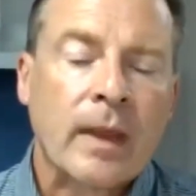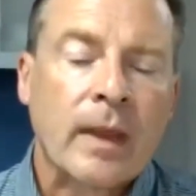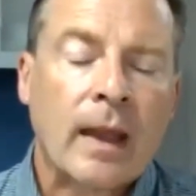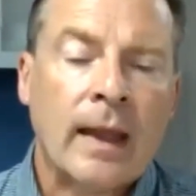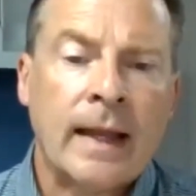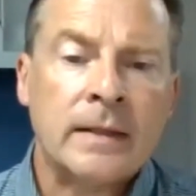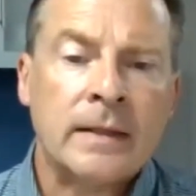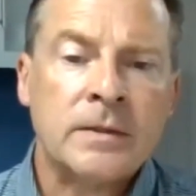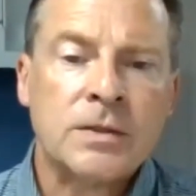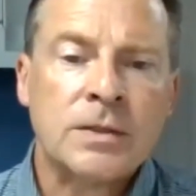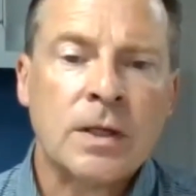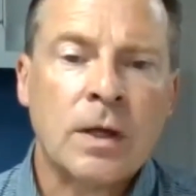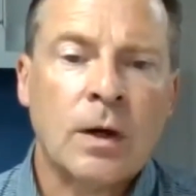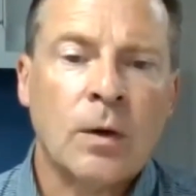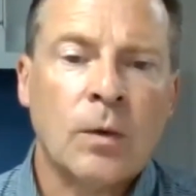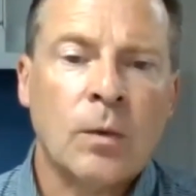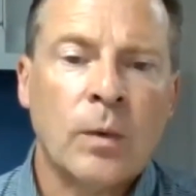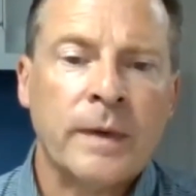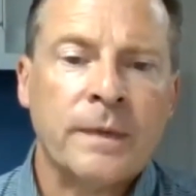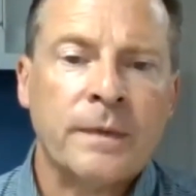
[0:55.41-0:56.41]
And
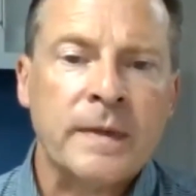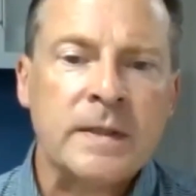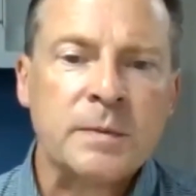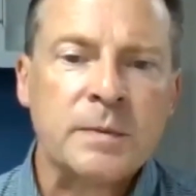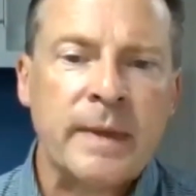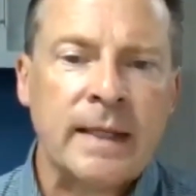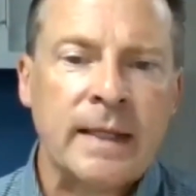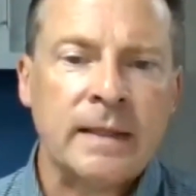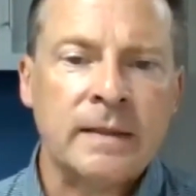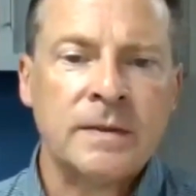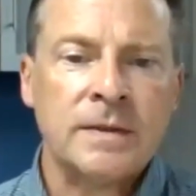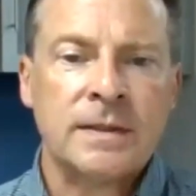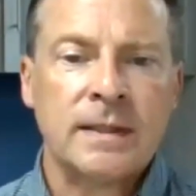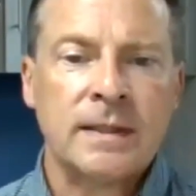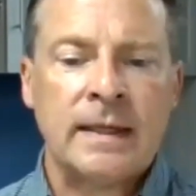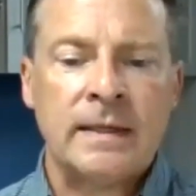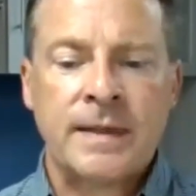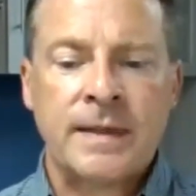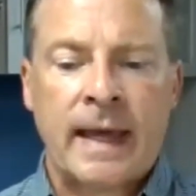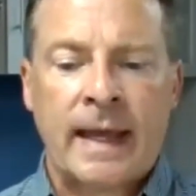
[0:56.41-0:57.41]
so what this means
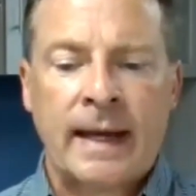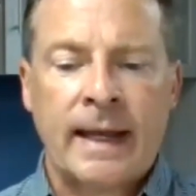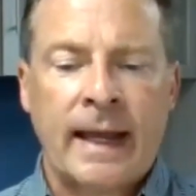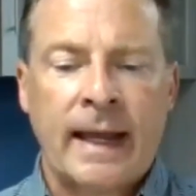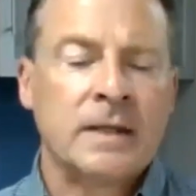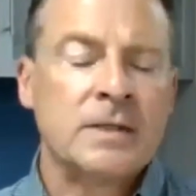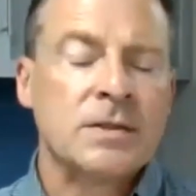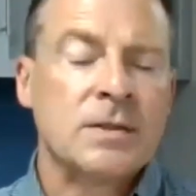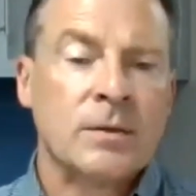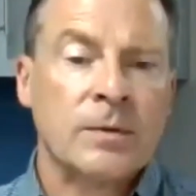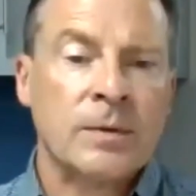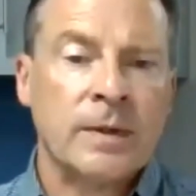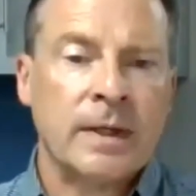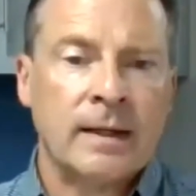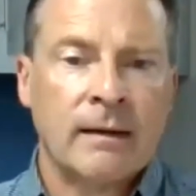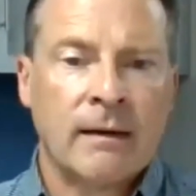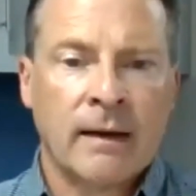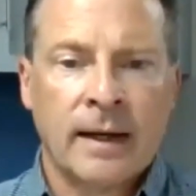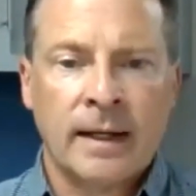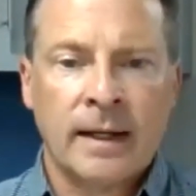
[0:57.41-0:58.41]
is that
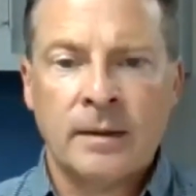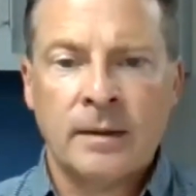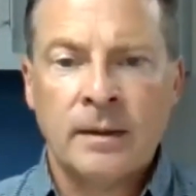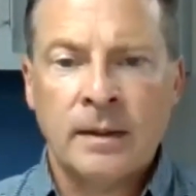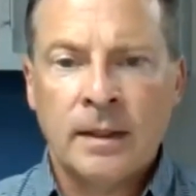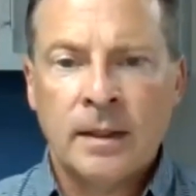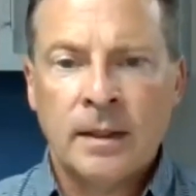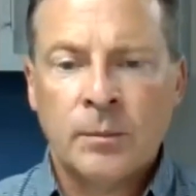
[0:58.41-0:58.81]
X39